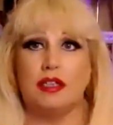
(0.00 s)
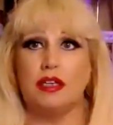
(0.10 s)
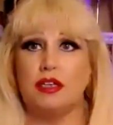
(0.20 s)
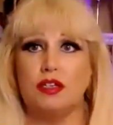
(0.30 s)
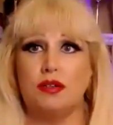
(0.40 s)

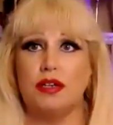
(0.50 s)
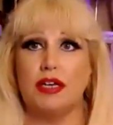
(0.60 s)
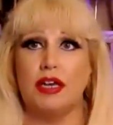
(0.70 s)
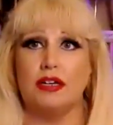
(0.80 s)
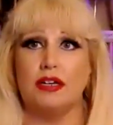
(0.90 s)
see, doing it
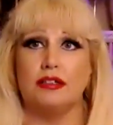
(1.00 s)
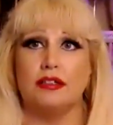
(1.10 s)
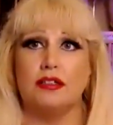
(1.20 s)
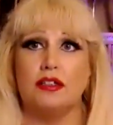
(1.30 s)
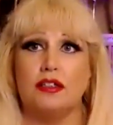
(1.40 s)
again.
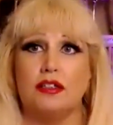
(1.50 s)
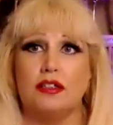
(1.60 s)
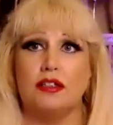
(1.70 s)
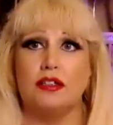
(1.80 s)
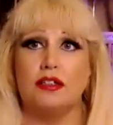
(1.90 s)

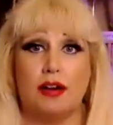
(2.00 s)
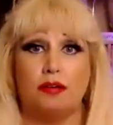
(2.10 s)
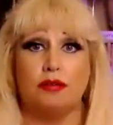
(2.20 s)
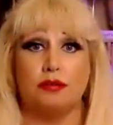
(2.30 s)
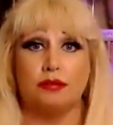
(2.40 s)
Shush
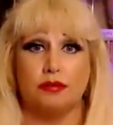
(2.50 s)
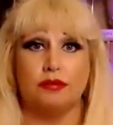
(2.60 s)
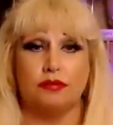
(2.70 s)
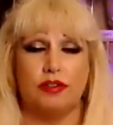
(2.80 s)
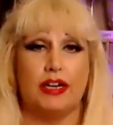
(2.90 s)
now.
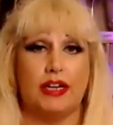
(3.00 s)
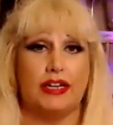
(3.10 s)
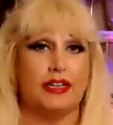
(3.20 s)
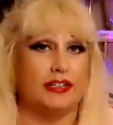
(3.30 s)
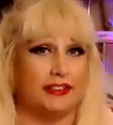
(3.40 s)

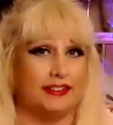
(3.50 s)
Really?